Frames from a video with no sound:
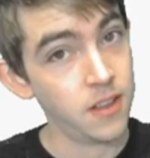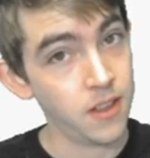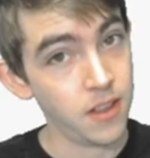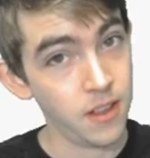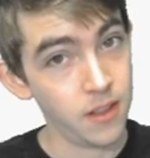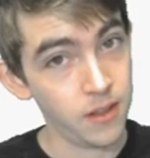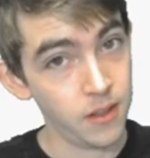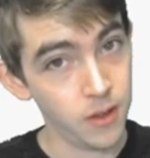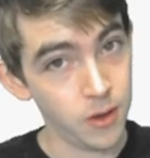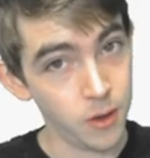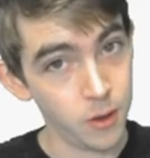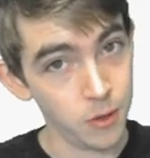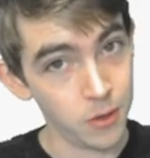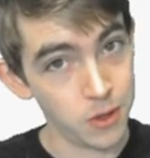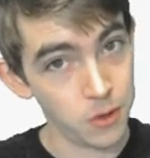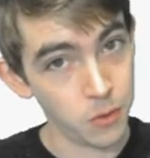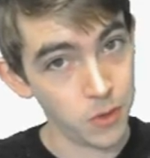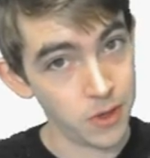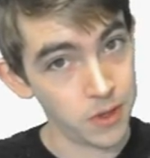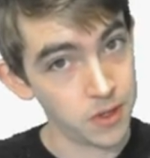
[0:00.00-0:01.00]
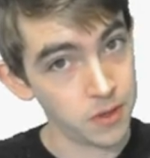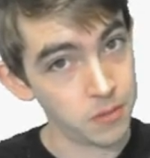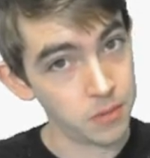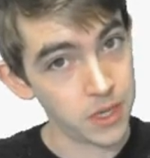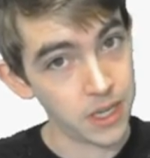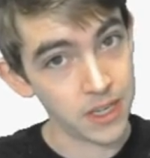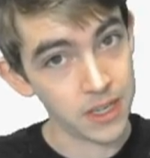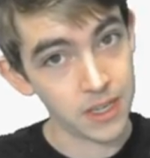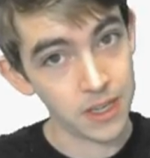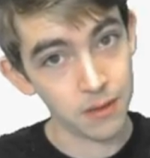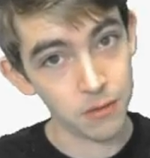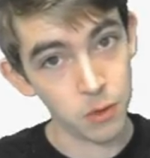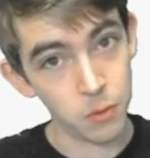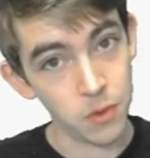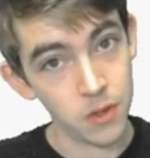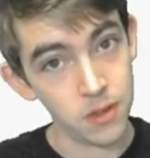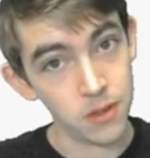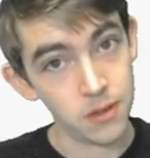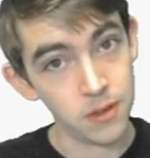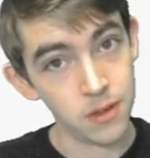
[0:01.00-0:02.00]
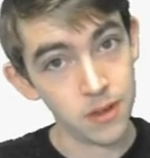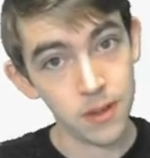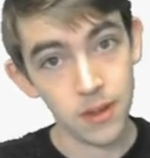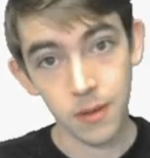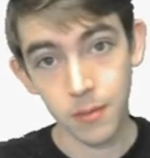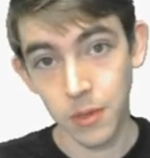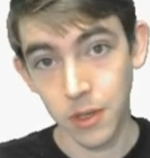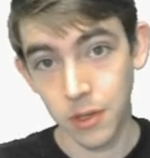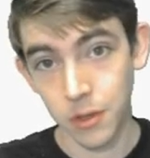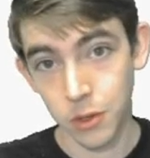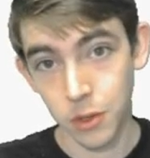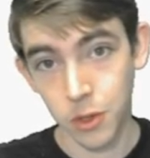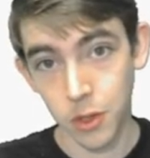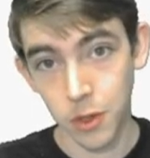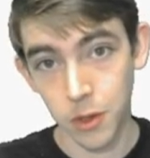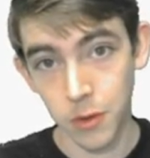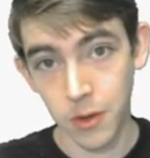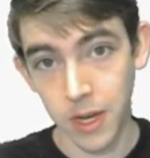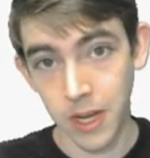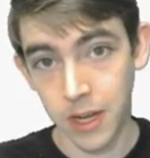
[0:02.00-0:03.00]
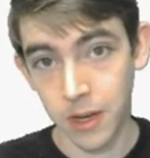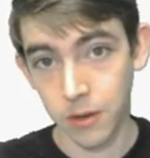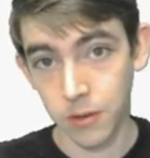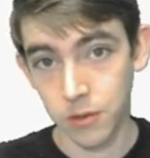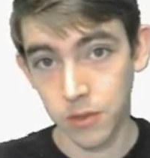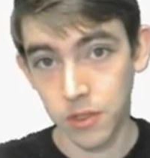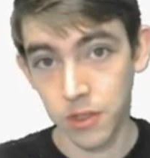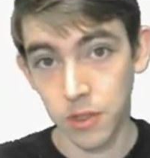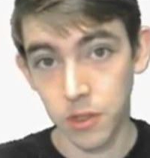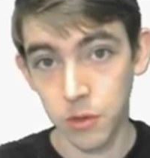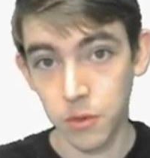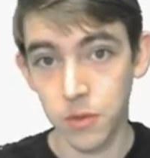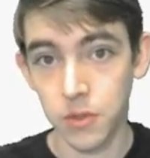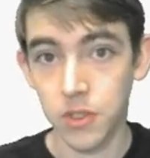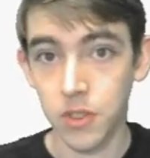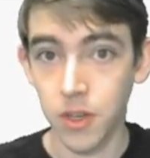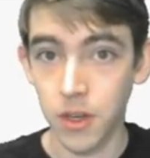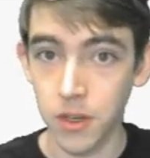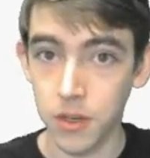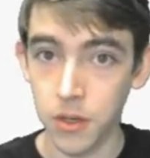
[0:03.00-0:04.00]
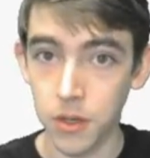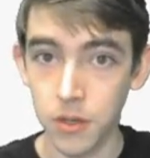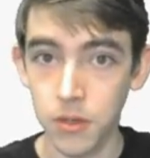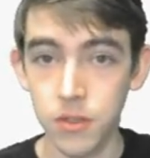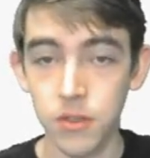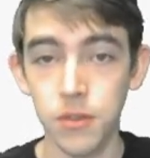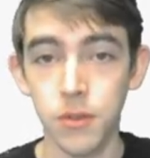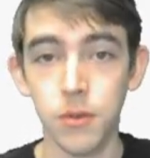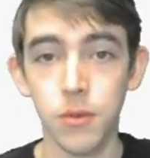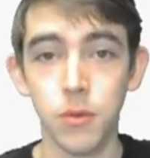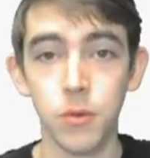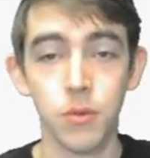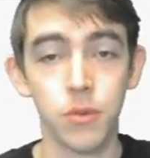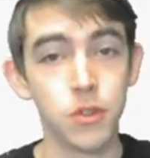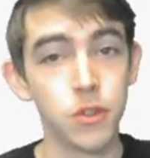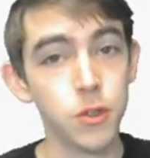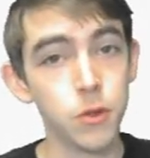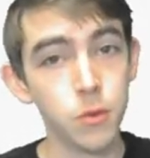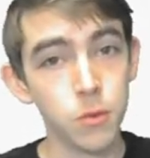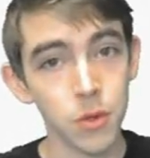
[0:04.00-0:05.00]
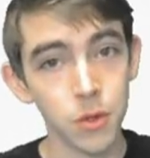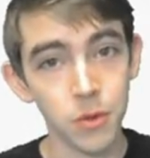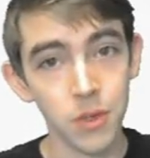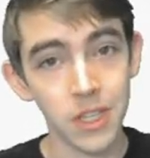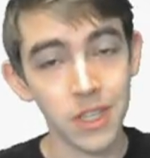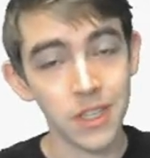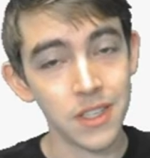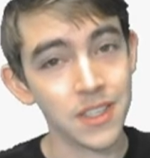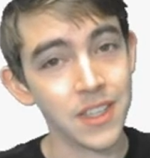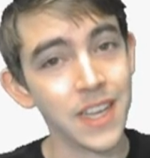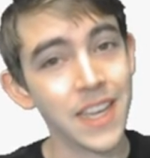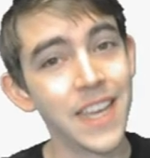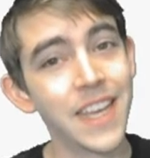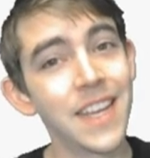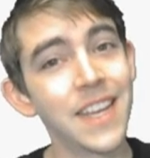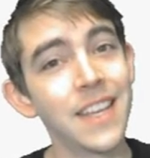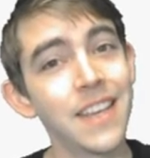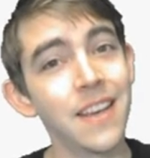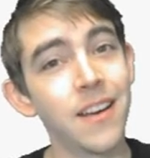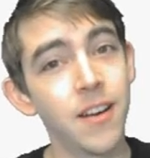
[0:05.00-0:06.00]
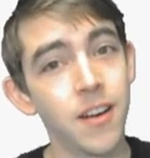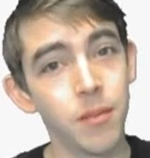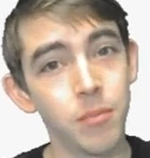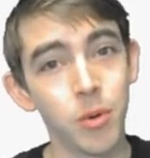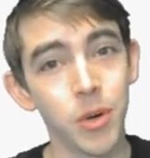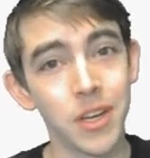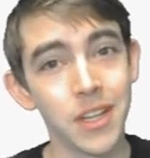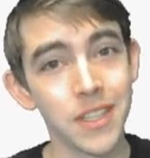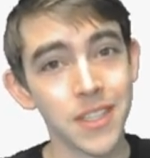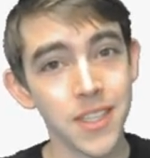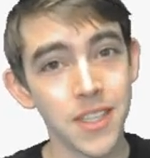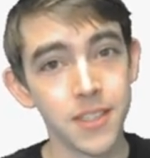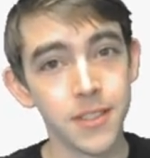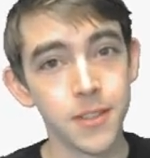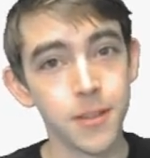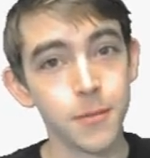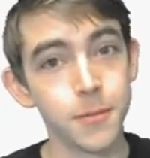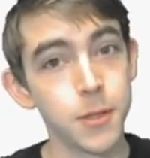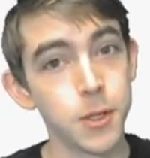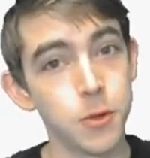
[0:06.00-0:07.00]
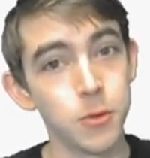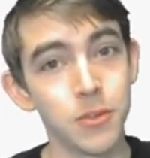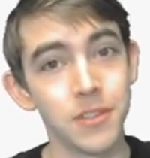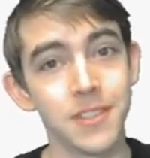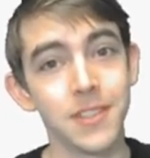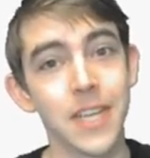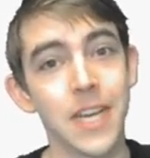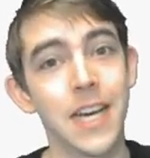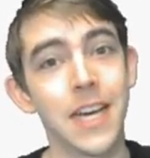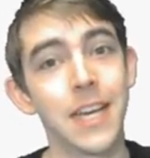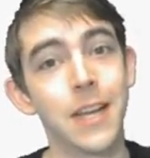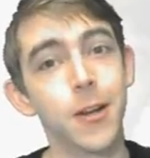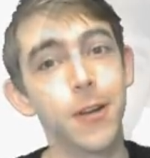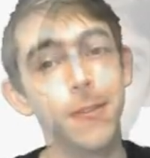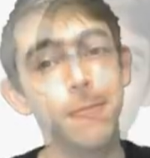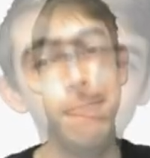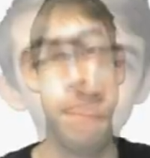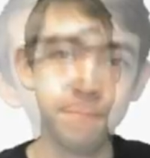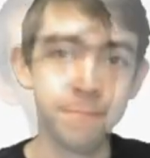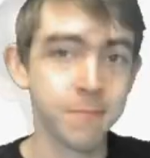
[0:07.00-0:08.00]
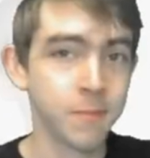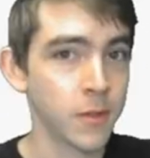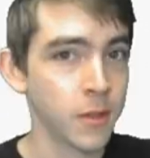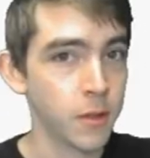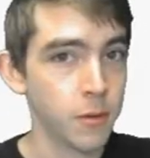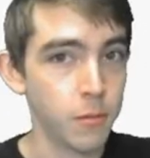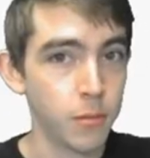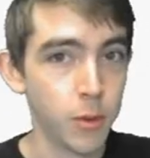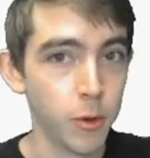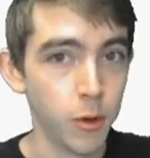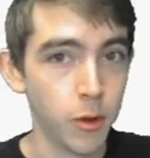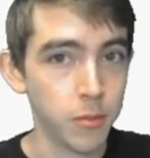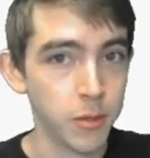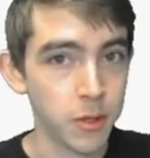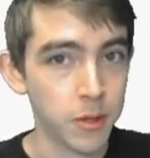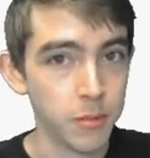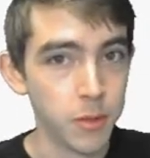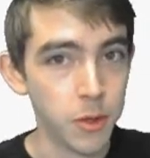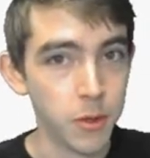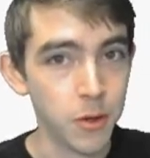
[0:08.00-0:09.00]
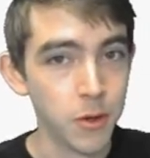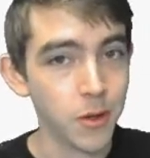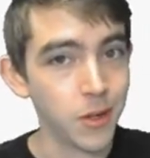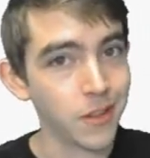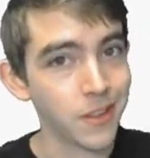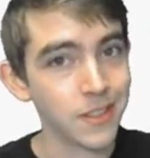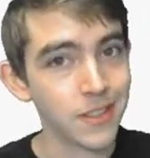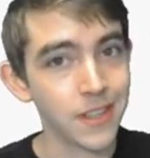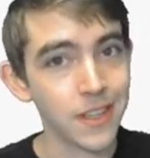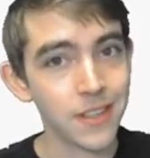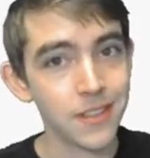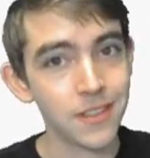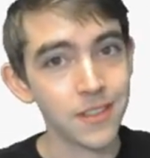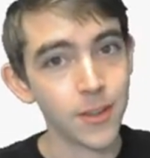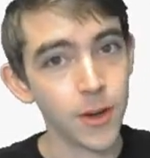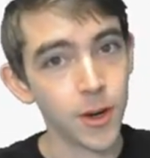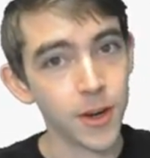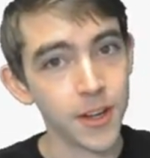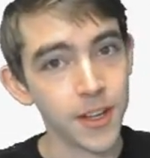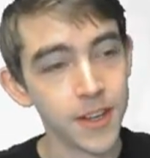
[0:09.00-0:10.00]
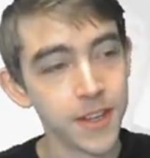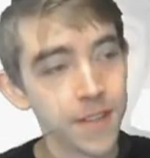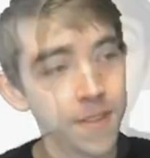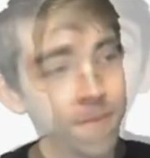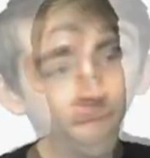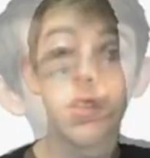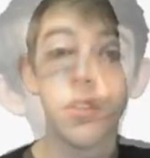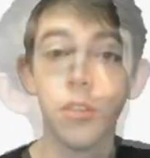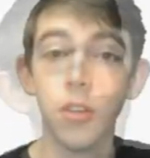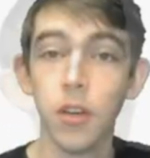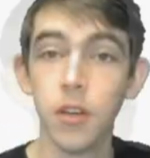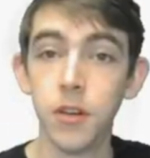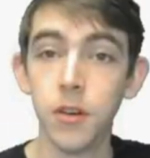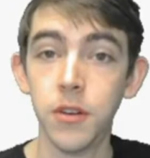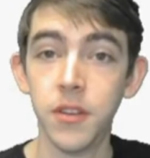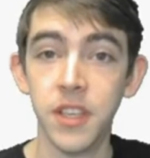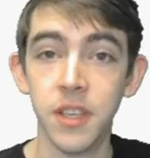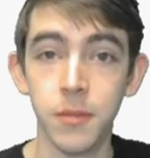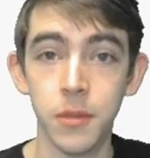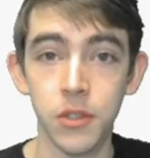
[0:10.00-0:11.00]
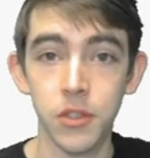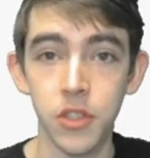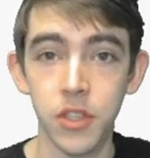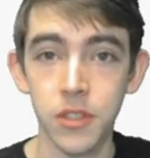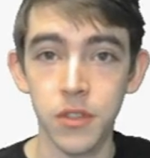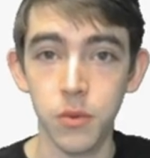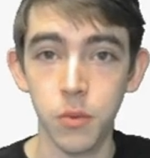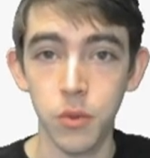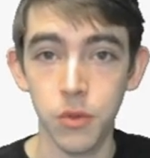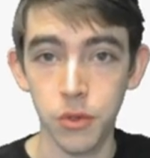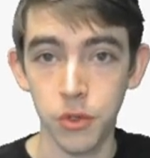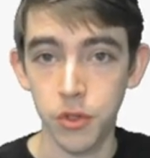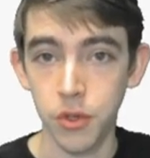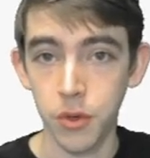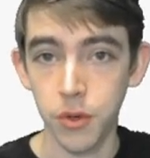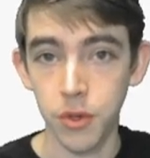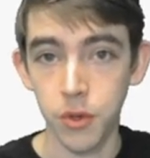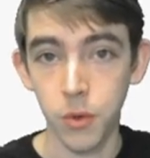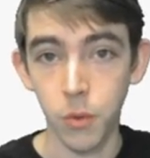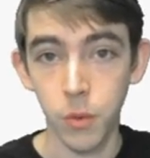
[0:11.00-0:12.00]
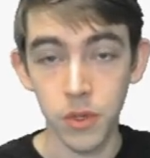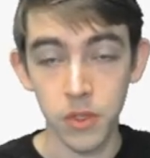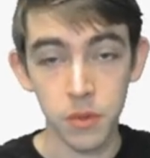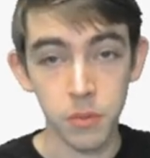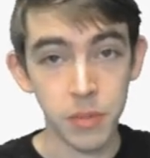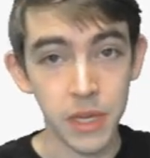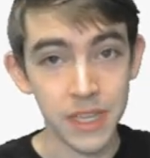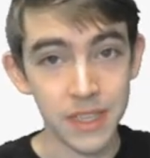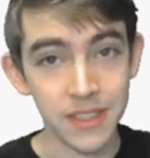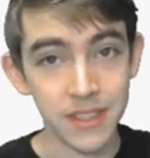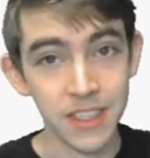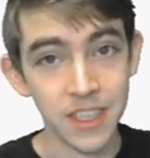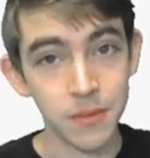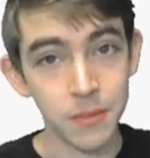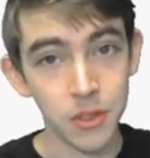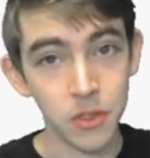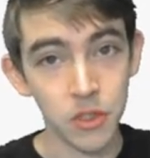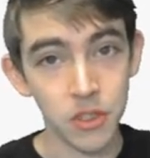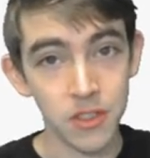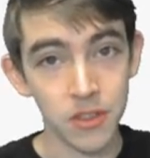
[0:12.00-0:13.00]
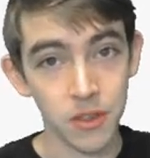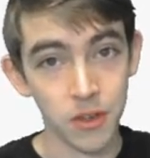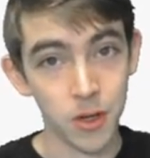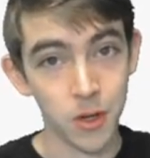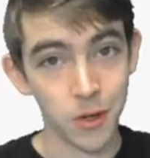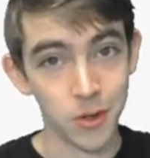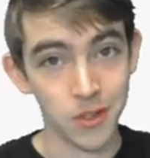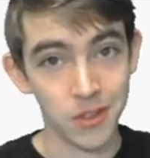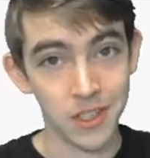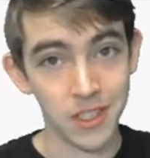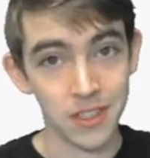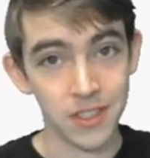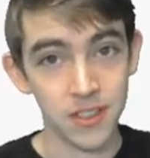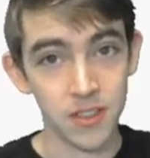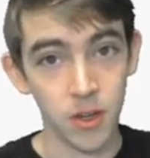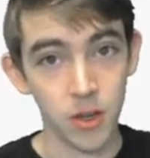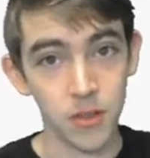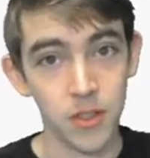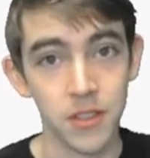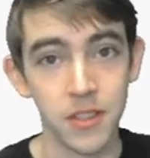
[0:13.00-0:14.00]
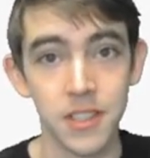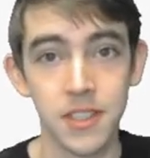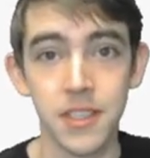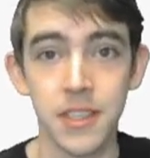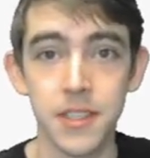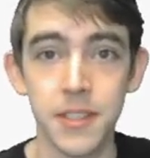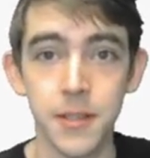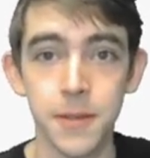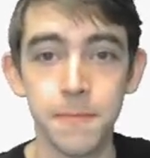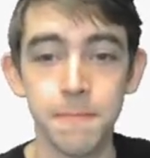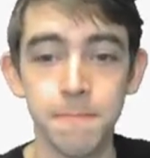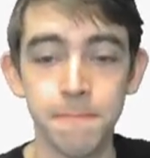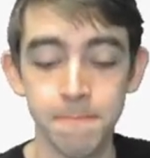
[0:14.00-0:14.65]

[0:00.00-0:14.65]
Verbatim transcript: Hello and welcome back everyone. I'm going to show you how to use Docker to chroot into any operating system you desire. Pull up a computer and let's get started. Docker images will show you which base images are currently installed on the system.